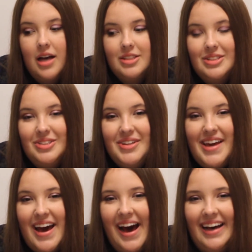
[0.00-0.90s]
So
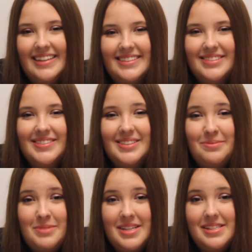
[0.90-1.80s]
yeah, those
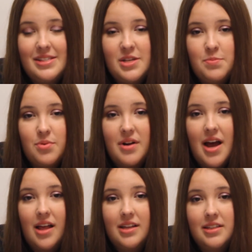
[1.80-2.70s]
are my sleep
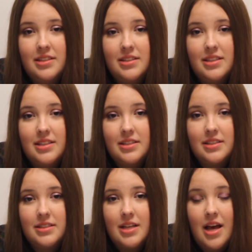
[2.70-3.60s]

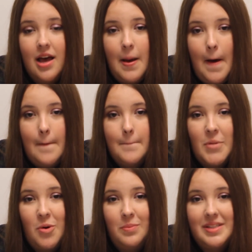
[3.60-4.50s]
paralysis
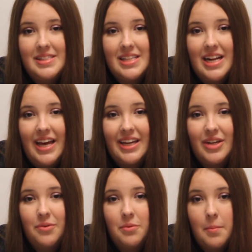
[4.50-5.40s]
moments that I
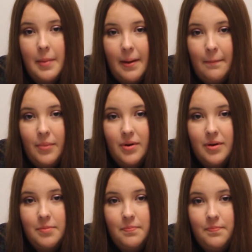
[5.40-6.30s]
can
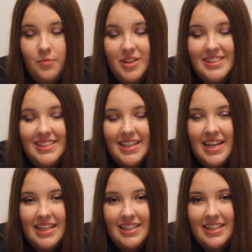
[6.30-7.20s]
remember. Once
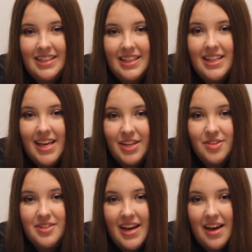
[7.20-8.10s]
again, thank
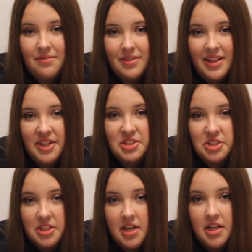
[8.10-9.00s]
you, Dad, for that
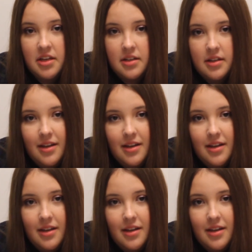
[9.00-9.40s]
genetic.